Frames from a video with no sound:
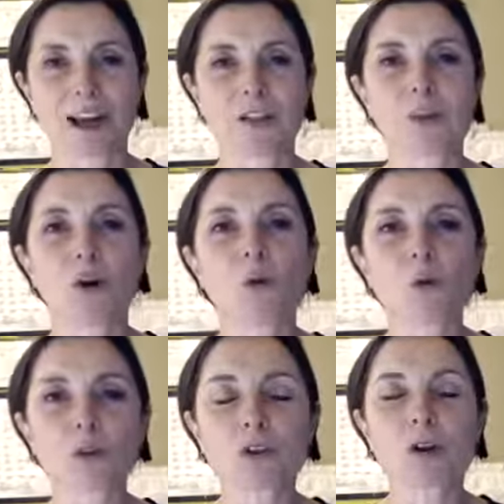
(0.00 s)
that
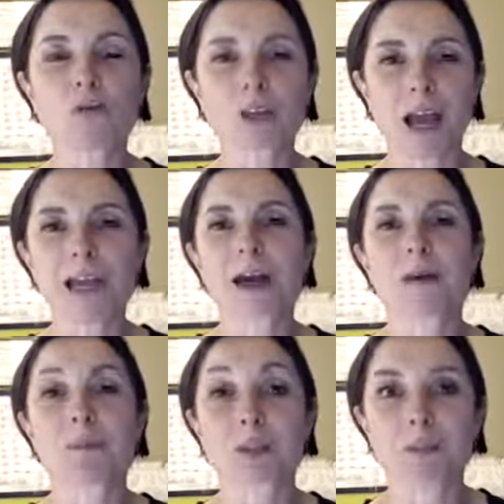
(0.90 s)
also take
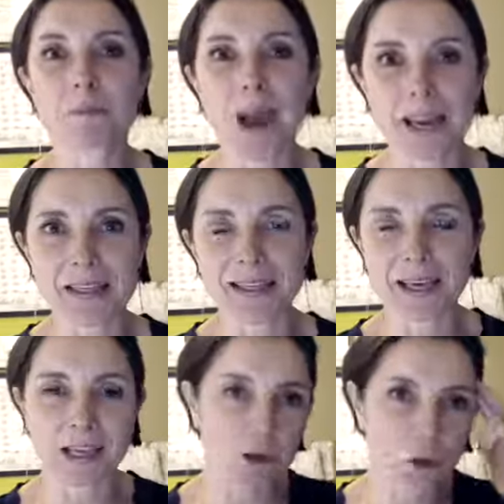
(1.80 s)
up
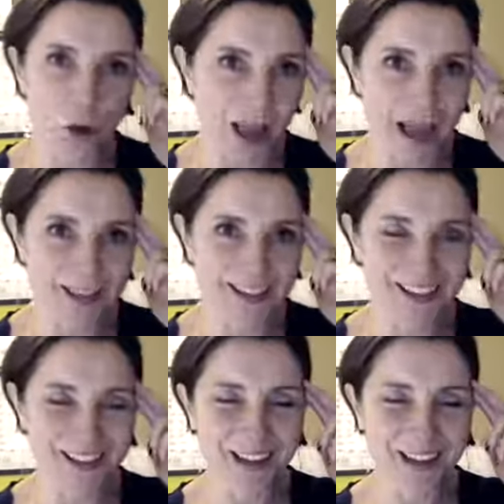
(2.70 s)
space in your head